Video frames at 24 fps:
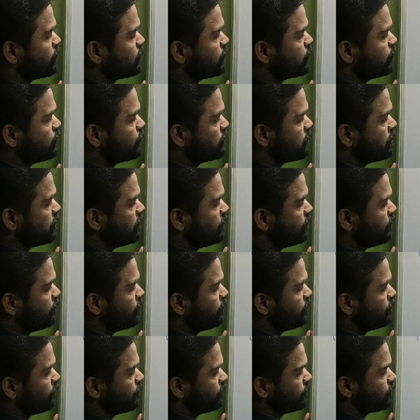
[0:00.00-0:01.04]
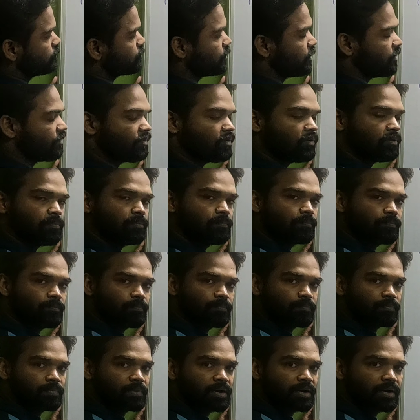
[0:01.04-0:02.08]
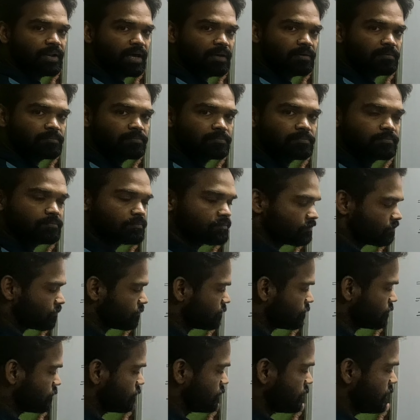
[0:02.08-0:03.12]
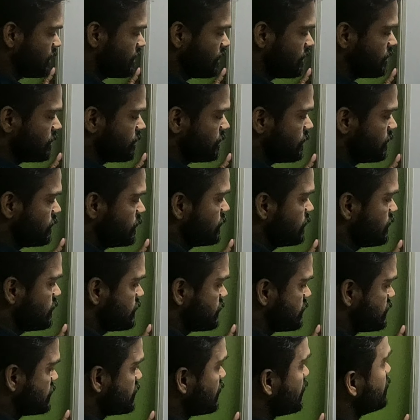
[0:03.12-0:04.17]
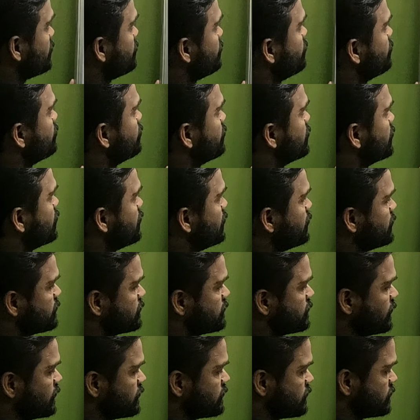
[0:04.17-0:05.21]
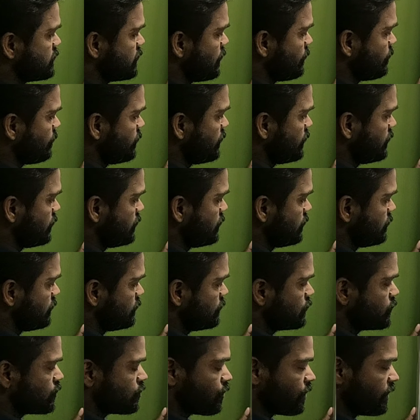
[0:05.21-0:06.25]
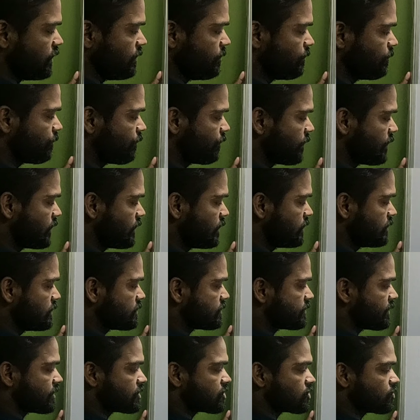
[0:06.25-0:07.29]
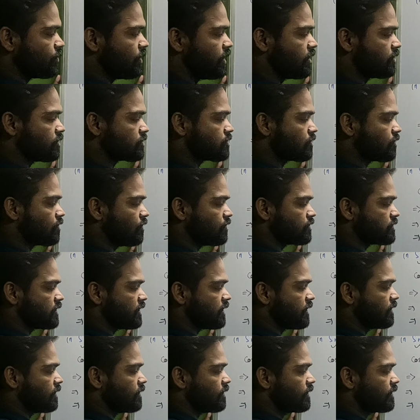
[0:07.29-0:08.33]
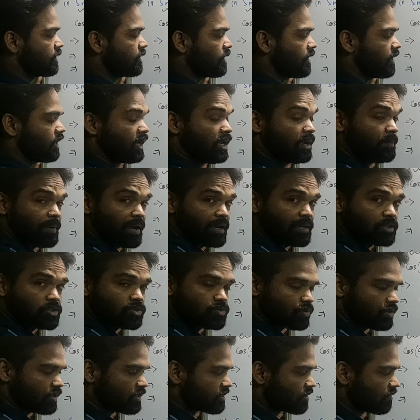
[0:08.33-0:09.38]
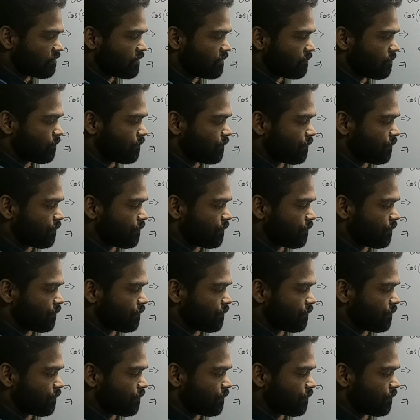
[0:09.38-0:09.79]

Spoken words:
2s are 24. Done. Same is this number 3. Sec 2a equals to cosec a minus 27.